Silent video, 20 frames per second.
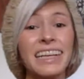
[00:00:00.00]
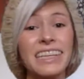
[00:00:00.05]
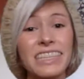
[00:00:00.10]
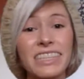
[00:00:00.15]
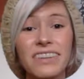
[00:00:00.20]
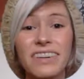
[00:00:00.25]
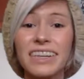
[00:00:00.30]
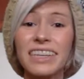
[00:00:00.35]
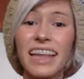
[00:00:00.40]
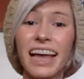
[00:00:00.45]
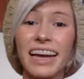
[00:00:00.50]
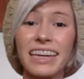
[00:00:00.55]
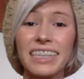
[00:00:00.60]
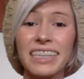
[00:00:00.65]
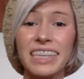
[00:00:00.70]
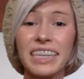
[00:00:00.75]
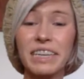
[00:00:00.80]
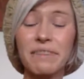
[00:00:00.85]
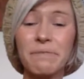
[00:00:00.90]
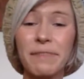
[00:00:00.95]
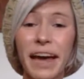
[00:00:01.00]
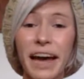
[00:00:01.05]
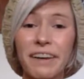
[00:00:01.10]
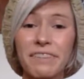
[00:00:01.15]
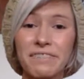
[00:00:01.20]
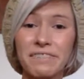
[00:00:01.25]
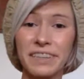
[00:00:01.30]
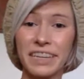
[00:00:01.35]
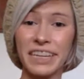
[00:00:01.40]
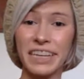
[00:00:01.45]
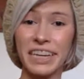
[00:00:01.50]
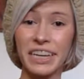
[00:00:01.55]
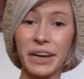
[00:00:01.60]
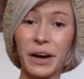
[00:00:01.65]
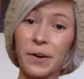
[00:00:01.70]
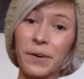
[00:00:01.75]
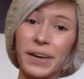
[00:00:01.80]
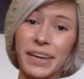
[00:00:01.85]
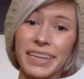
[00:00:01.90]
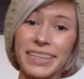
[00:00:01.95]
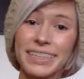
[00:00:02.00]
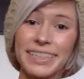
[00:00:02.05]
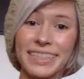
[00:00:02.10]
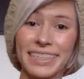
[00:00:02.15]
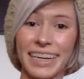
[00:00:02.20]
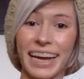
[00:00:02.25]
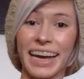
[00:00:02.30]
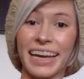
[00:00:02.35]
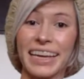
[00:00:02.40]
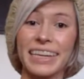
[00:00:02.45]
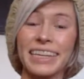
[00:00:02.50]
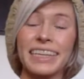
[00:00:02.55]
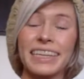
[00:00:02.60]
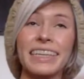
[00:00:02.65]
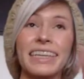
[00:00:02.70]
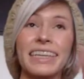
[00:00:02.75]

So I'd like to keep that feeling going instead.